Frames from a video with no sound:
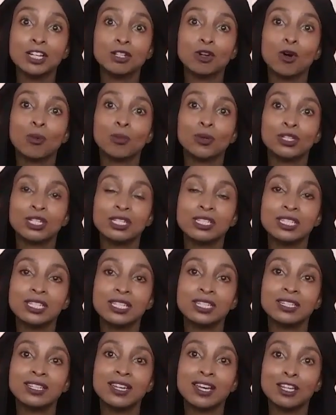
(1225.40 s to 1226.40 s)
and
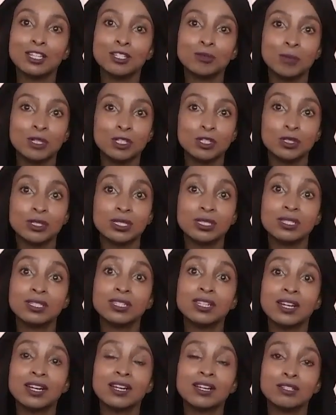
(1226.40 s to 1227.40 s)
community engagement to
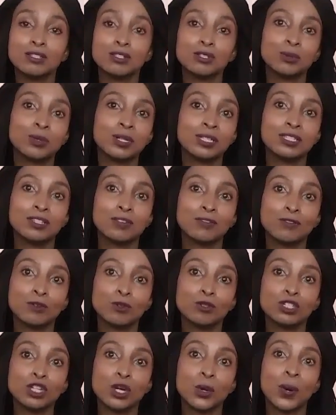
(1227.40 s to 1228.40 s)
steer us towards a
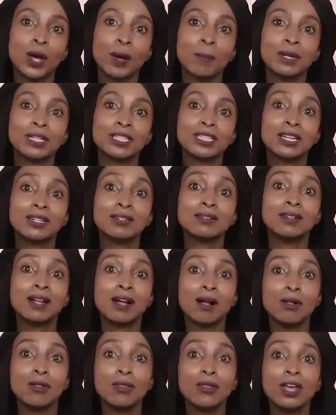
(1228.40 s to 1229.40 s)
future where maternal
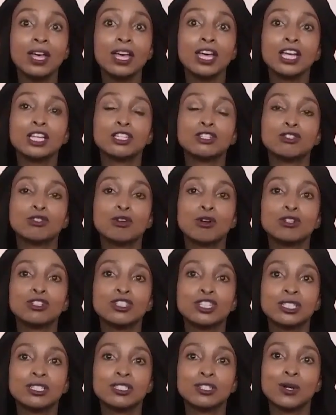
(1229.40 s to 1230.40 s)
health is
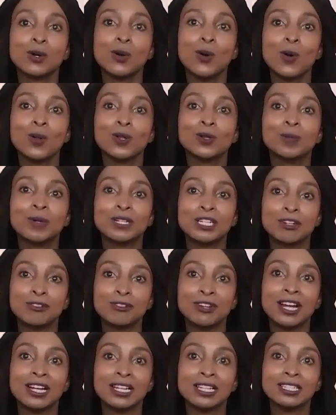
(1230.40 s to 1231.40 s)
not just a goal but a
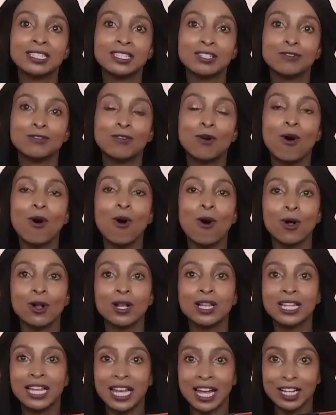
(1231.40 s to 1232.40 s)
reality for
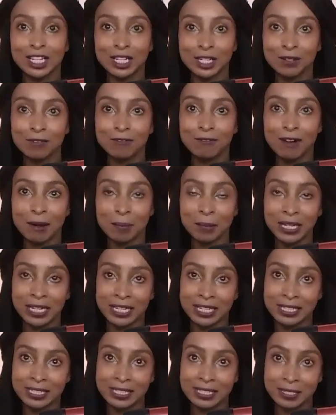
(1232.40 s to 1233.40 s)
all Kenyan
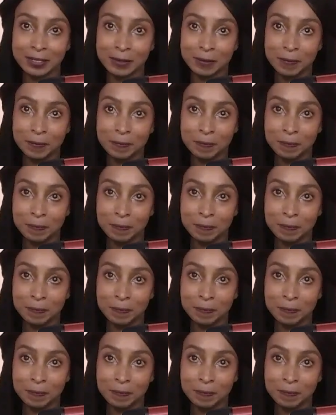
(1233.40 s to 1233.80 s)
families.